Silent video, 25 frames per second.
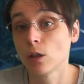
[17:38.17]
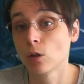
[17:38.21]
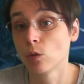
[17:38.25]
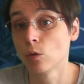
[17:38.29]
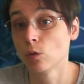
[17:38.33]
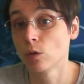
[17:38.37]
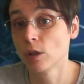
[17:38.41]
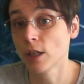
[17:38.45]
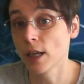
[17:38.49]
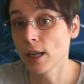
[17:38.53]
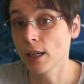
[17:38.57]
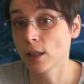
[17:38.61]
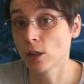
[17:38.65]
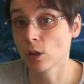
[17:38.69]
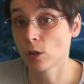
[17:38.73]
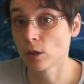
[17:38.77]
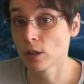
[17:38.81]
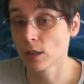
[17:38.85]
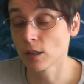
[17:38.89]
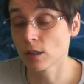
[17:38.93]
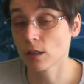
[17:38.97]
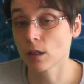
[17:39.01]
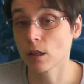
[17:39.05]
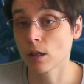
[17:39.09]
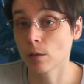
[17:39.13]
you take your
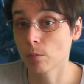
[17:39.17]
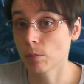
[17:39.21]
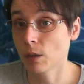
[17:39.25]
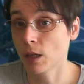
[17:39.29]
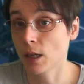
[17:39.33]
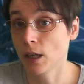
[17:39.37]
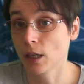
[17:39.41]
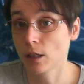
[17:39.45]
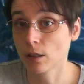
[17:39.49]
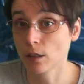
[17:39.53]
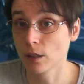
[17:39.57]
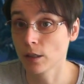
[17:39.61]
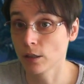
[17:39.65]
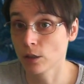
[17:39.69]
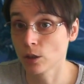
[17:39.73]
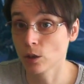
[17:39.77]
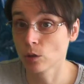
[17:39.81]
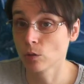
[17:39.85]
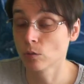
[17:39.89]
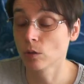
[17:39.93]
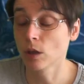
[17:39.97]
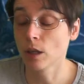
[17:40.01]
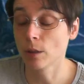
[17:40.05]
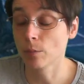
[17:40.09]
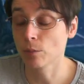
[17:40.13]
discard pile and
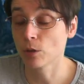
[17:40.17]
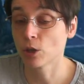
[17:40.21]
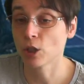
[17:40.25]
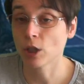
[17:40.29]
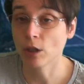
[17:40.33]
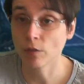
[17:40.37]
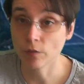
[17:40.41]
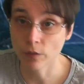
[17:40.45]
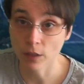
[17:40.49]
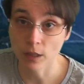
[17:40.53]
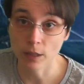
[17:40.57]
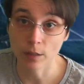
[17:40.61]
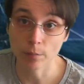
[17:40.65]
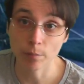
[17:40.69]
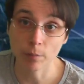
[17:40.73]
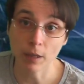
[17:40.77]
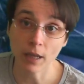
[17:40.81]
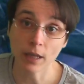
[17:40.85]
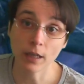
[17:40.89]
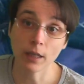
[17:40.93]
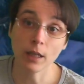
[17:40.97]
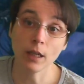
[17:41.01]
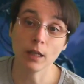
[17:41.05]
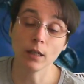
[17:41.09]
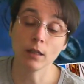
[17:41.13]
you shuffle it
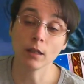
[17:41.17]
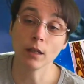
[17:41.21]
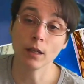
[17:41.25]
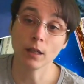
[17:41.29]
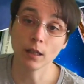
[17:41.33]
back in,